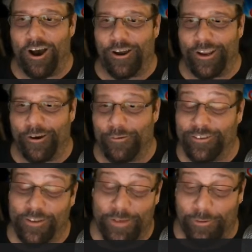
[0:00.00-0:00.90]
audio and
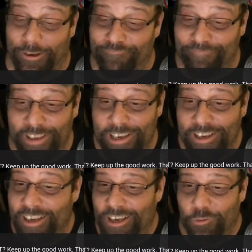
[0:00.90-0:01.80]
stuff. Anyway,
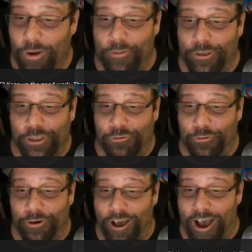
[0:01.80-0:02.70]
whether it's true
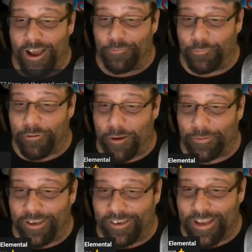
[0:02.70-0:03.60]
or not, we'll
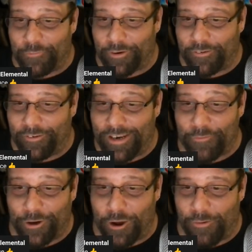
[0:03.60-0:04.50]
probably never
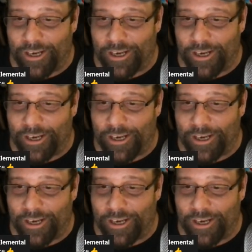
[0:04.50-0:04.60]
know.